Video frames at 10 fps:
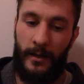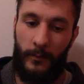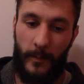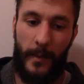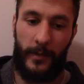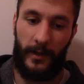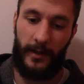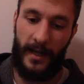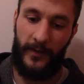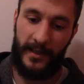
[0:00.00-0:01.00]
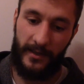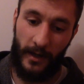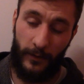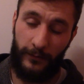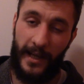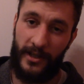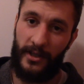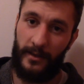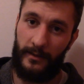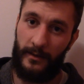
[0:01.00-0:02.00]
Remember, if it's a
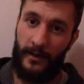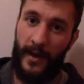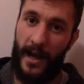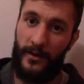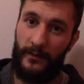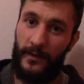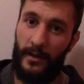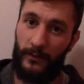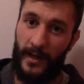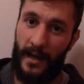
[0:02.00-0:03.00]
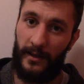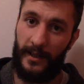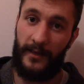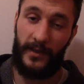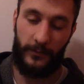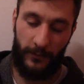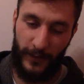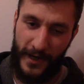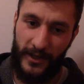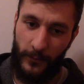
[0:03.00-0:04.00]
reflection of how you feel, reality, if it's a
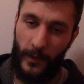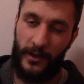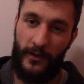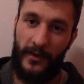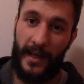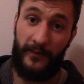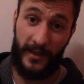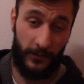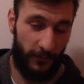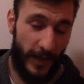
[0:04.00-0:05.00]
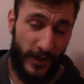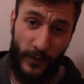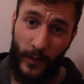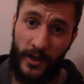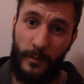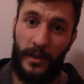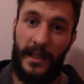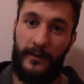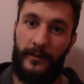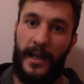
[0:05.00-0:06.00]
reflection of what you think, if it's a reflection of what you
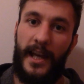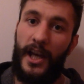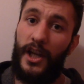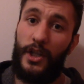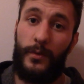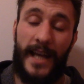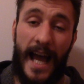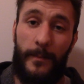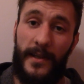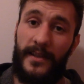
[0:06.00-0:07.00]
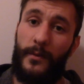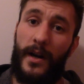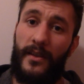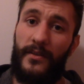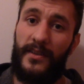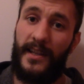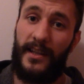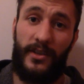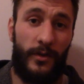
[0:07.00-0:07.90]
believe, you tap into one of those things.